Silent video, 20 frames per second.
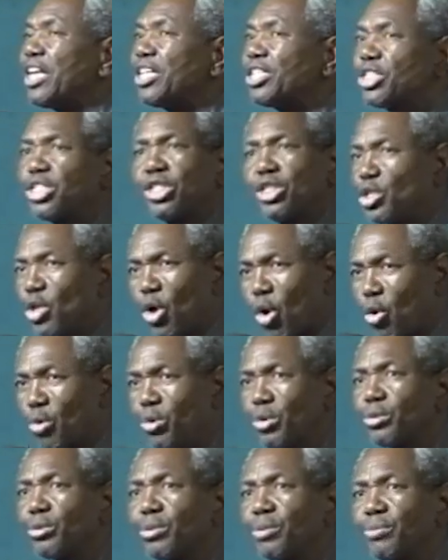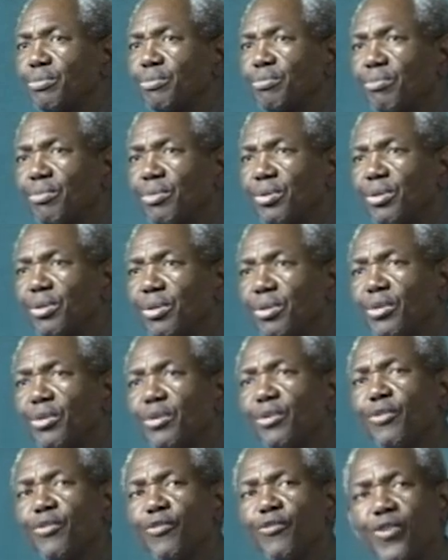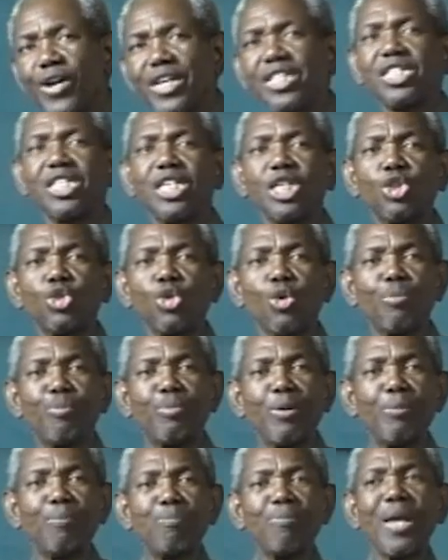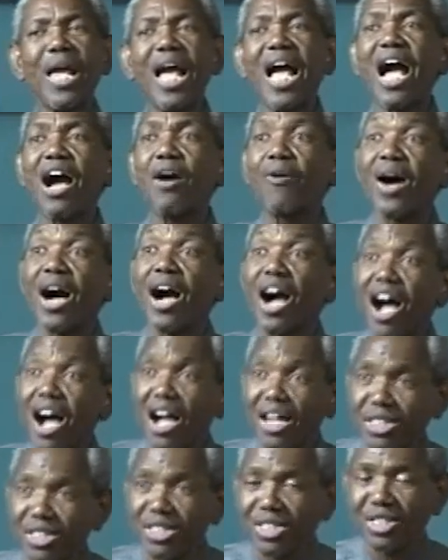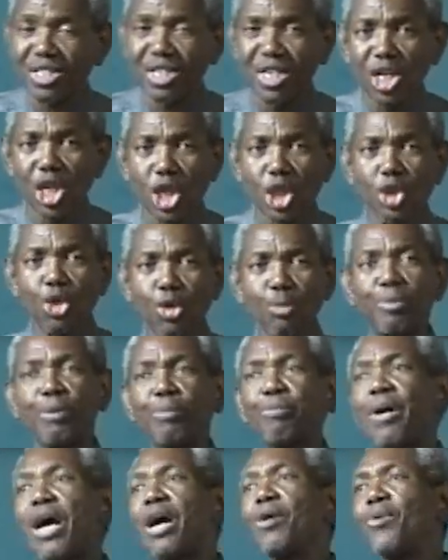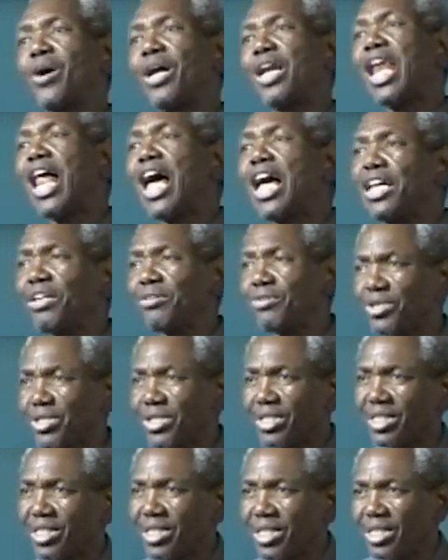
it. No. Fasting to prepare our hearts, to prepare our lives,